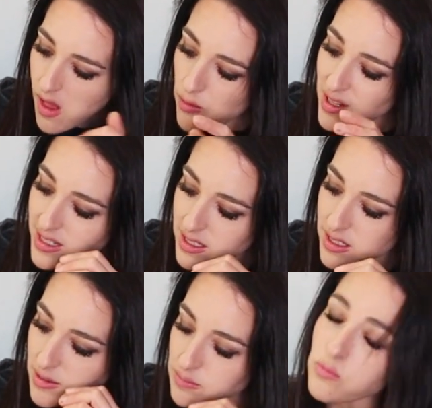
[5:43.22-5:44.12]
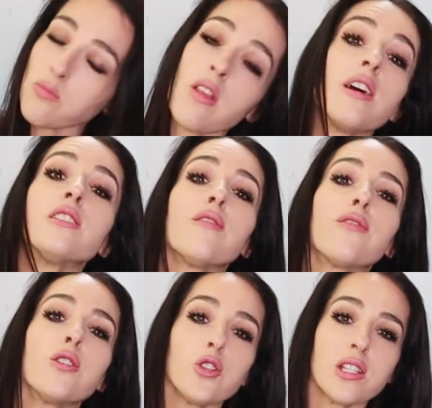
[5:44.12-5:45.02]
This is a
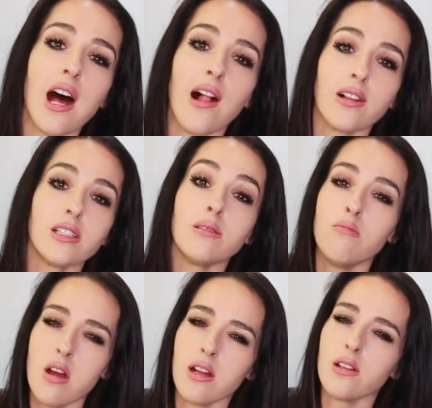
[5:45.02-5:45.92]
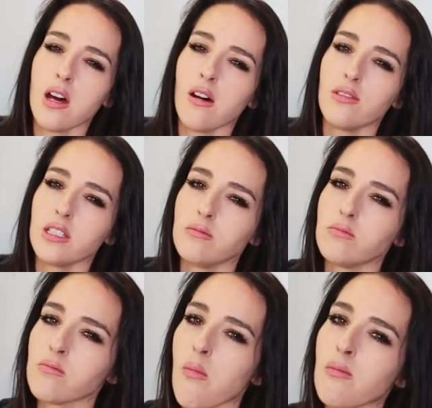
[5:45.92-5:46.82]
fruit salad made in heaven.